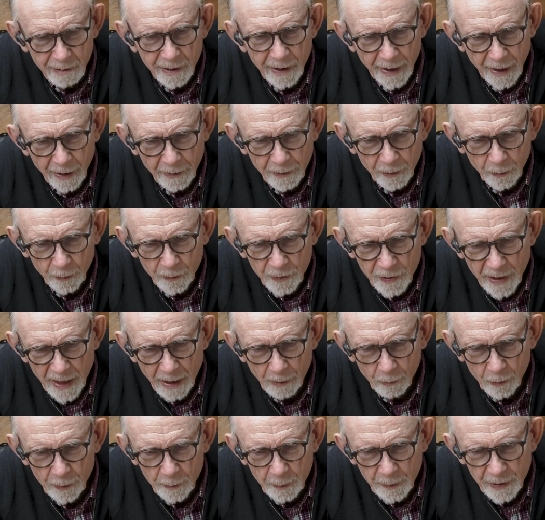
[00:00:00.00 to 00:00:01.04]
Yeah, those that
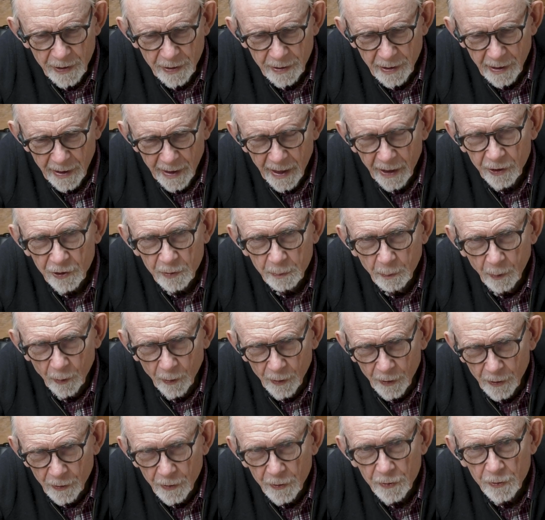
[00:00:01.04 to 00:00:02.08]
would be the
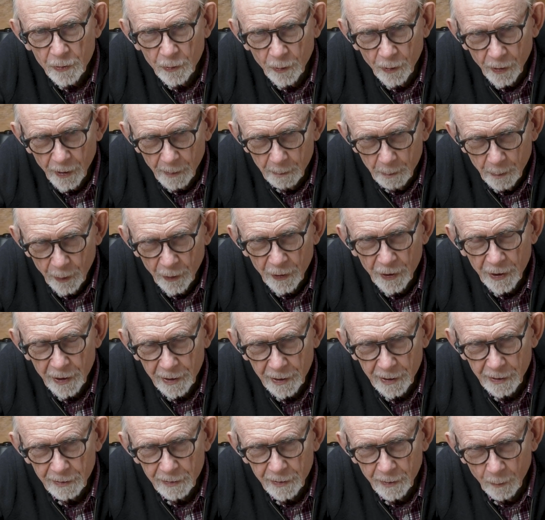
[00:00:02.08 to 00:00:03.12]
exporters who are putting
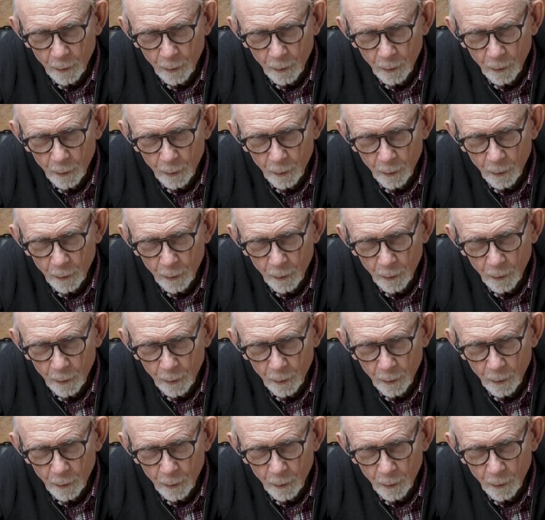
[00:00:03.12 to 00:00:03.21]
it in the